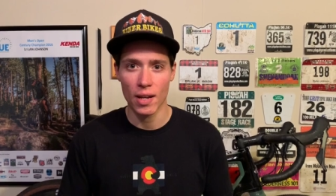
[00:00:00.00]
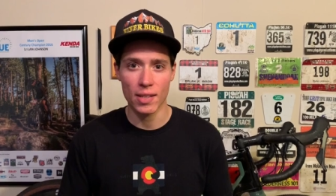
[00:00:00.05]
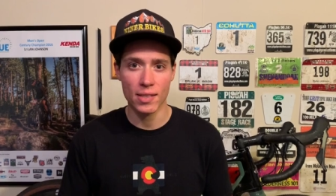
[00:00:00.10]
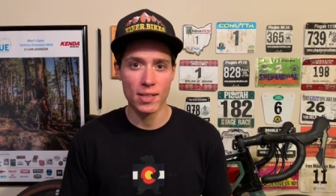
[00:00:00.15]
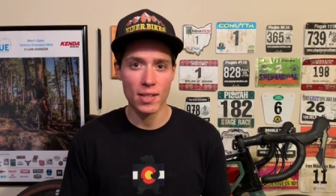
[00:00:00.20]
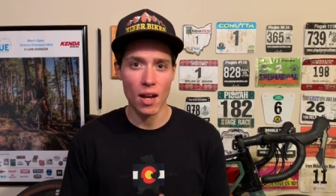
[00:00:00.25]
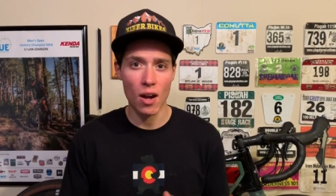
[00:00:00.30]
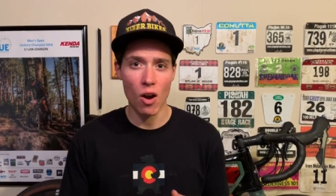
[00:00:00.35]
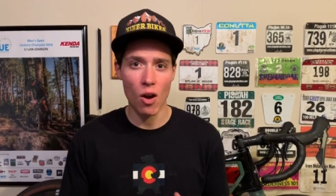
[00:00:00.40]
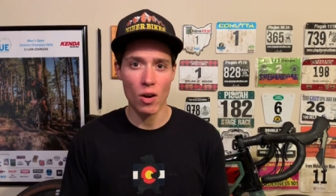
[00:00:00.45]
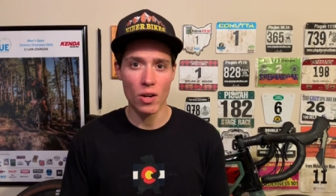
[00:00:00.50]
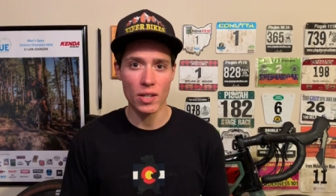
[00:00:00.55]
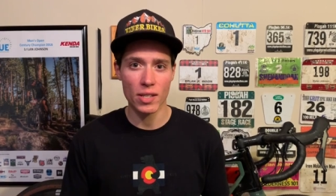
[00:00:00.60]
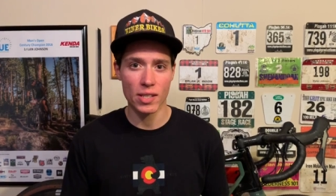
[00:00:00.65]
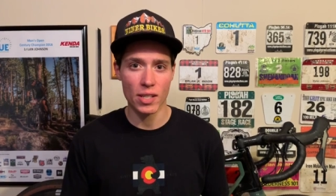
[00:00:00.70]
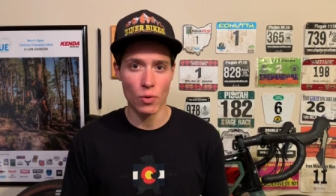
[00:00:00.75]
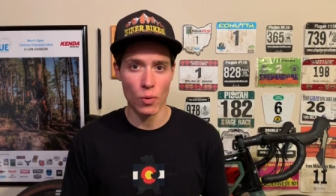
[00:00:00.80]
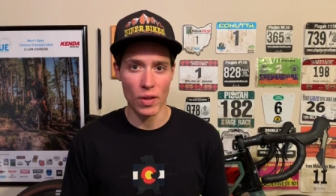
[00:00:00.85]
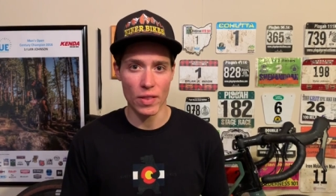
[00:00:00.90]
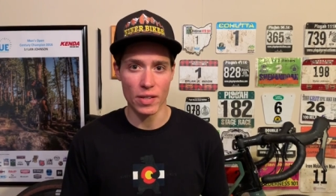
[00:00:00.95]
It's not hard to
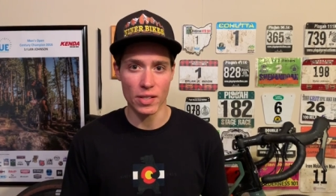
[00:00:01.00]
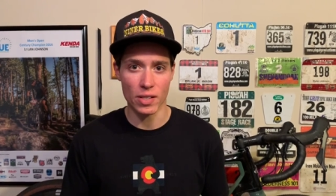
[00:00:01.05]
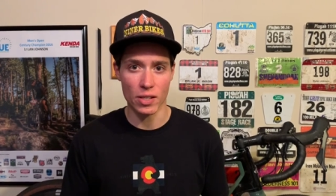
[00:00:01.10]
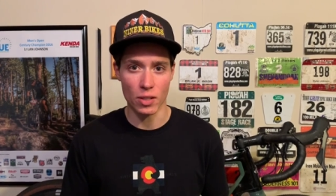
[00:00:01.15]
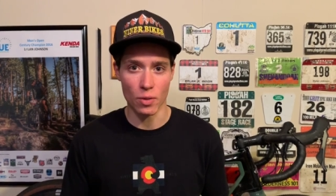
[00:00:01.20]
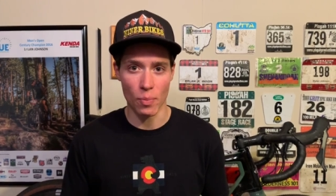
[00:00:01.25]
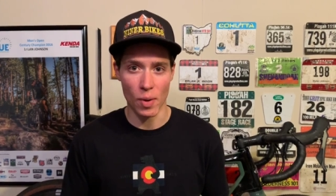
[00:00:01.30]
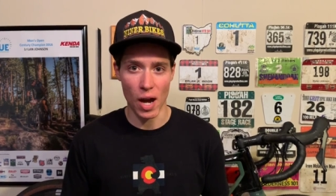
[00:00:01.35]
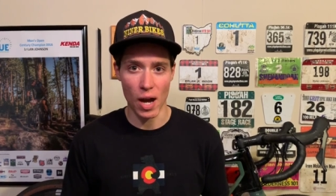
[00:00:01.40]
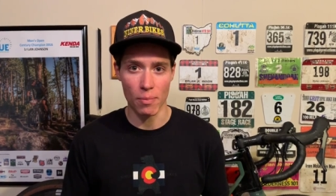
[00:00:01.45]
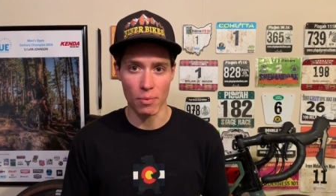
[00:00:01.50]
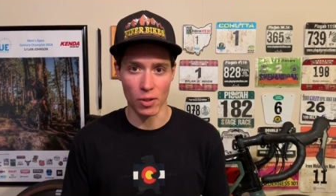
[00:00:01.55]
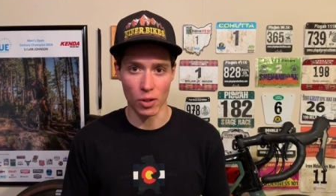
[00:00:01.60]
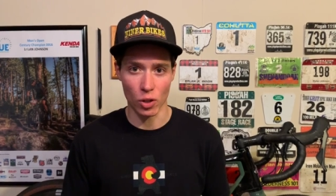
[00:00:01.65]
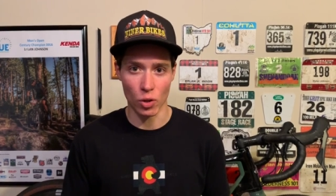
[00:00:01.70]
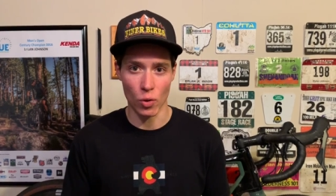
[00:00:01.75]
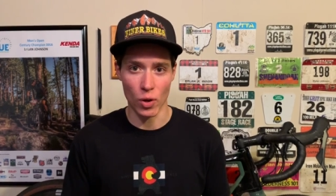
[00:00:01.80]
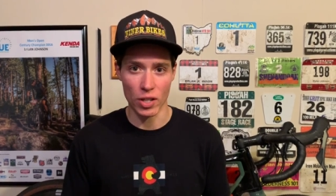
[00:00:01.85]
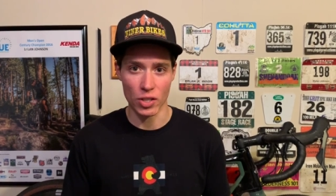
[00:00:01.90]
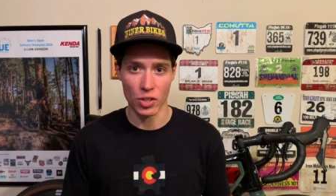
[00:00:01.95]
see why this is a popular
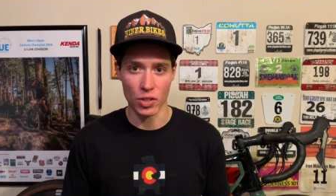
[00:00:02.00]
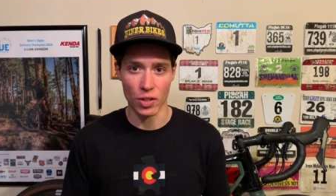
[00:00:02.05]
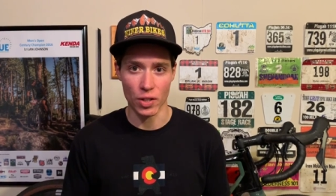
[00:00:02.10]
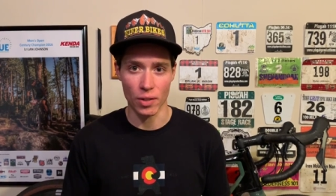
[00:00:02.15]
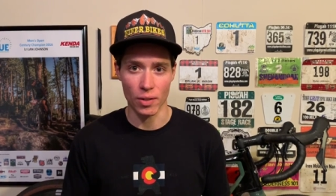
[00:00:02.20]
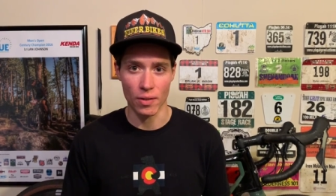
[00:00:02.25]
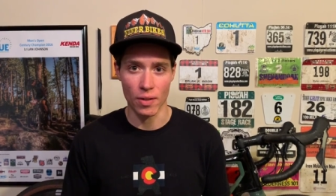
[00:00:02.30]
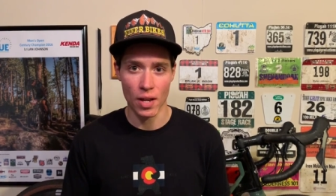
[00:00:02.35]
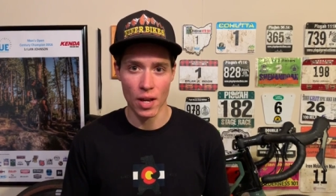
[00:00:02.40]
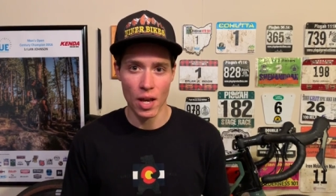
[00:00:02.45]
question.